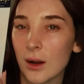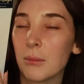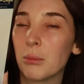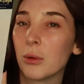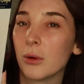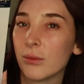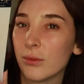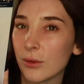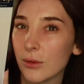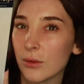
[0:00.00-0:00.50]
I
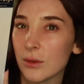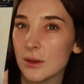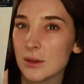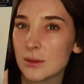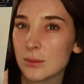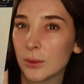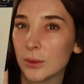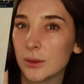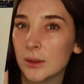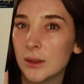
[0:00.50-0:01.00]
prefer this
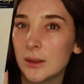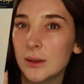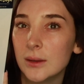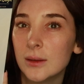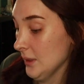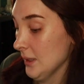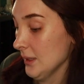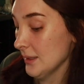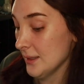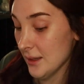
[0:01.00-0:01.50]
one
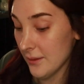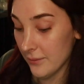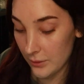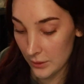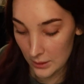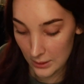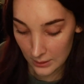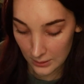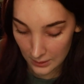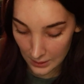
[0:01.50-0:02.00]
that's
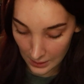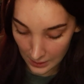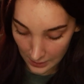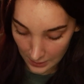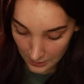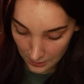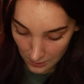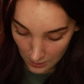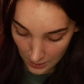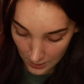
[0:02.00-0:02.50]
everything that
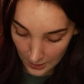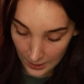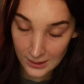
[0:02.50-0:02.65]
I got.